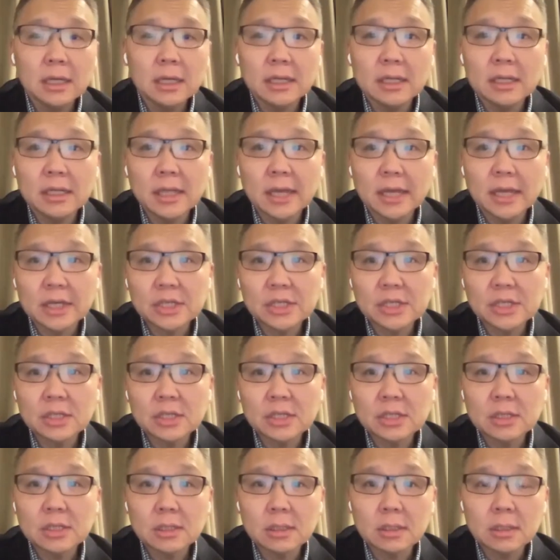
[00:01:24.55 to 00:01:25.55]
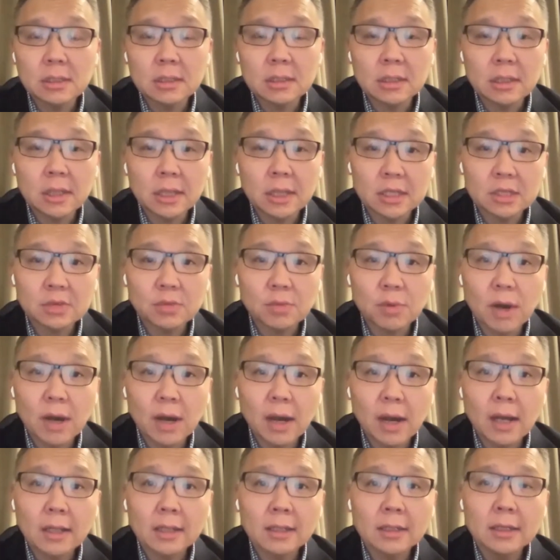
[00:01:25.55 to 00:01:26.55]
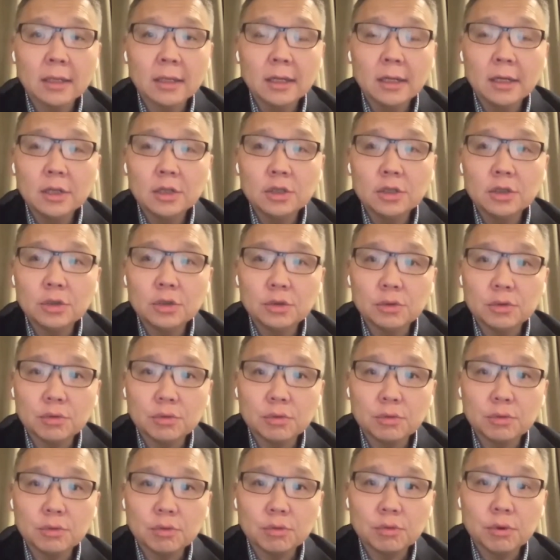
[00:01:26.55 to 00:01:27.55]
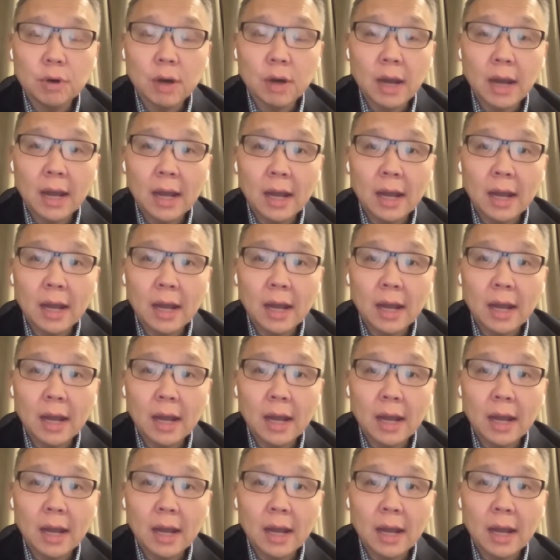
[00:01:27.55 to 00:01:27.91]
in the next while to